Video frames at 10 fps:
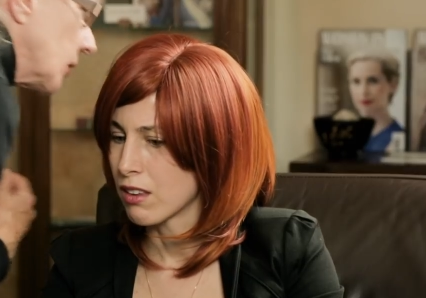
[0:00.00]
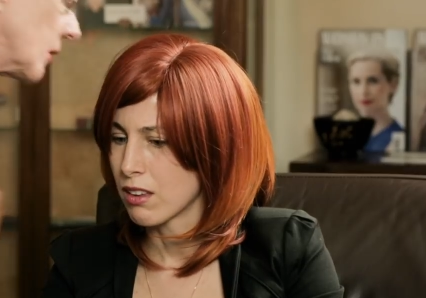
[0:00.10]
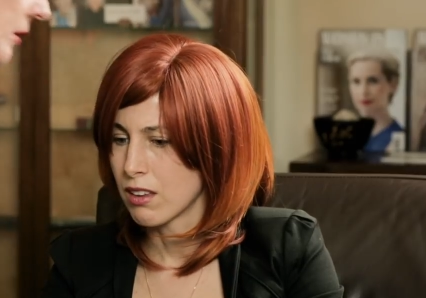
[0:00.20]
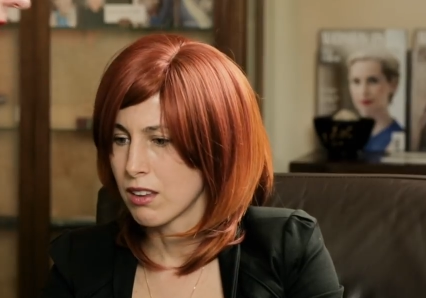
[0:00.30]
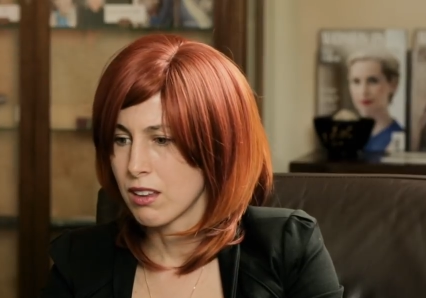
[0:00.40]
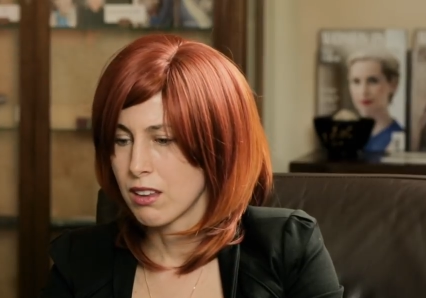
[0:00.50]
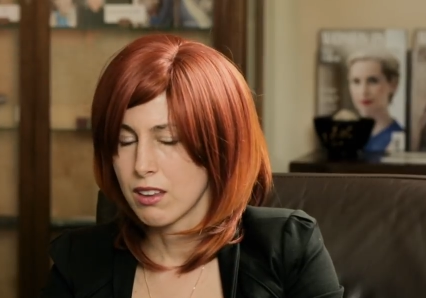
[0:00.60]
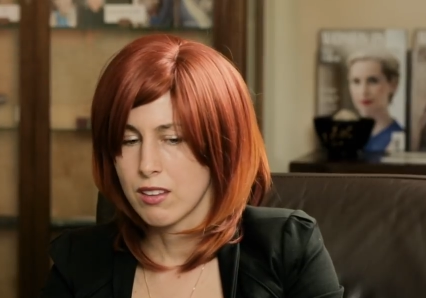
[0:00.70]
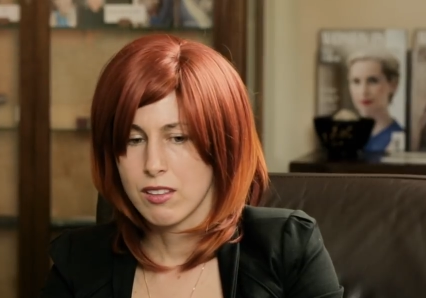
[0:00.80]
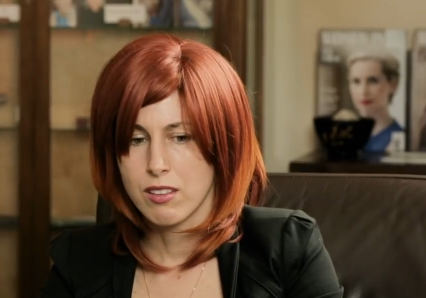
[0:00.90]

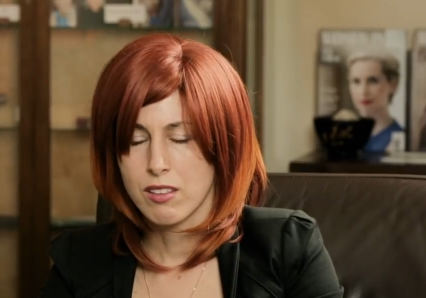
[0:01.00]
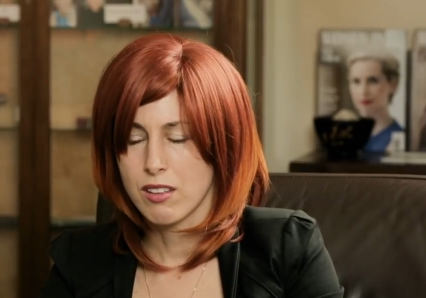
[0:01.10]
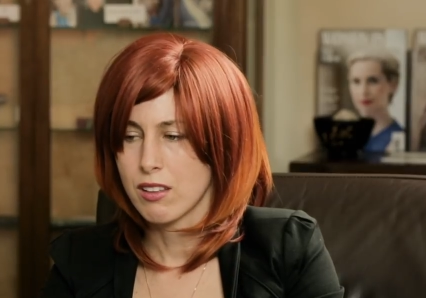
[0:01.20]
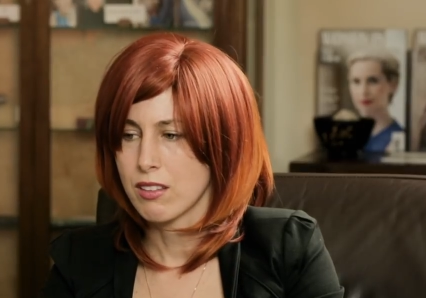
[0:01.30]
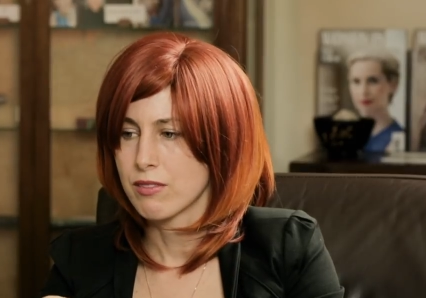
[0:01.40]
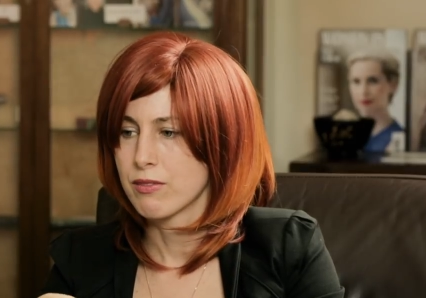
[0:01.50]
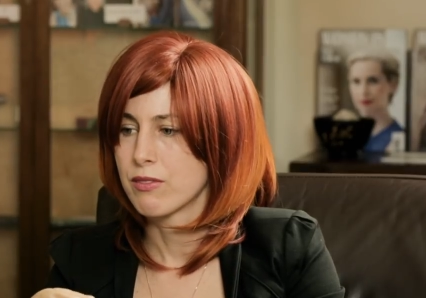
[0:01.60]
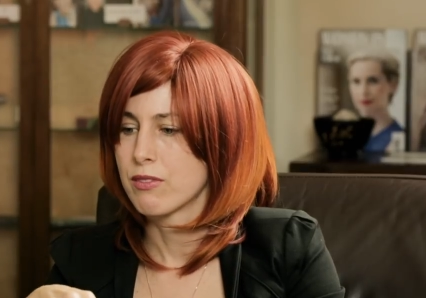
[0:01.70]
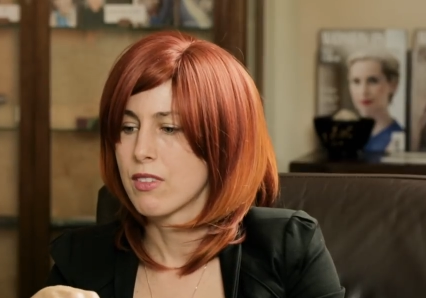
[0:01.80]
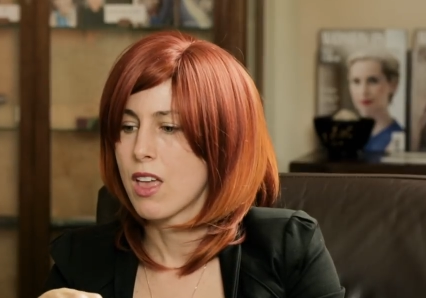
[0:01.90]

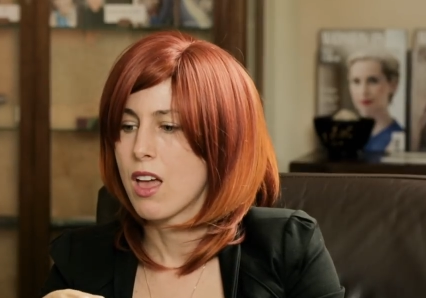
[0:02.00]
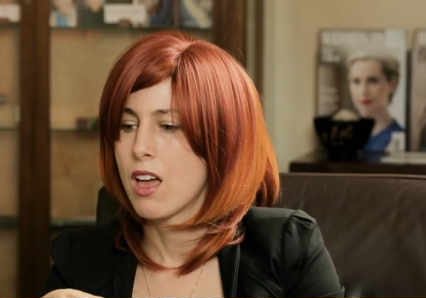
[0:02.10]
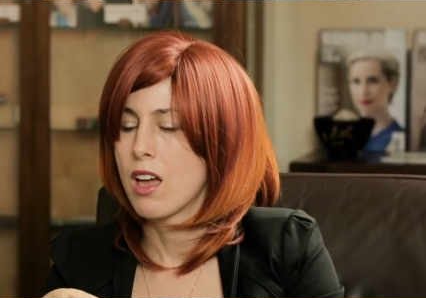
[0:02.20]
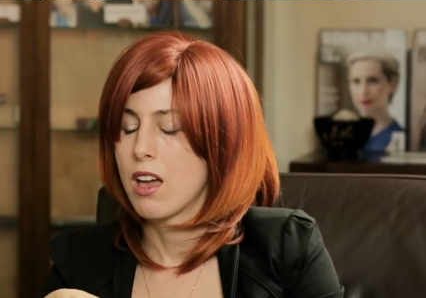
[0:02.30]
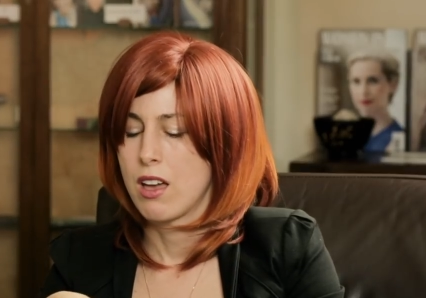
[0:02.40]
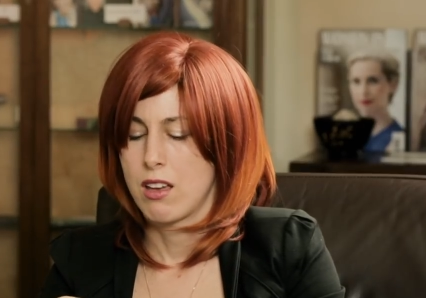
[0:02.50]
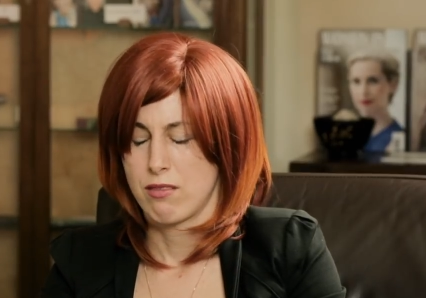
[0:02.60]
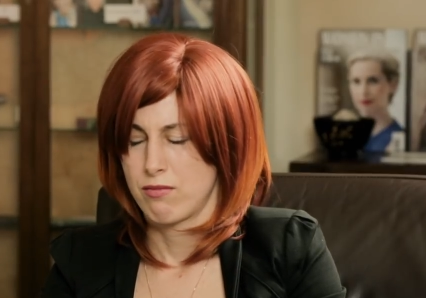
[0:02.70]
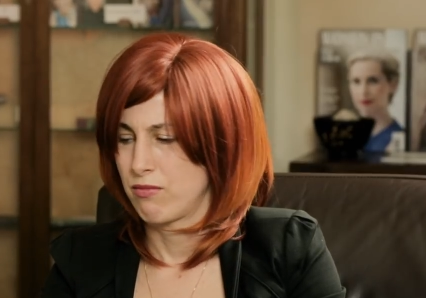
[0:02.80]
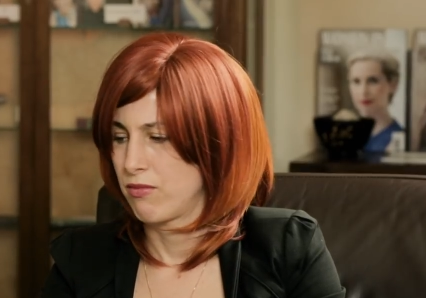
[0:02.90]

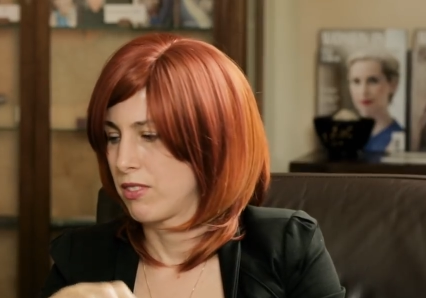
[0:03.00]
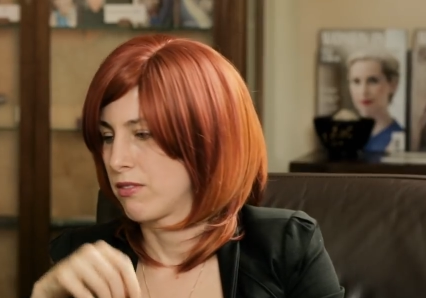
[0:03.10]
(silence)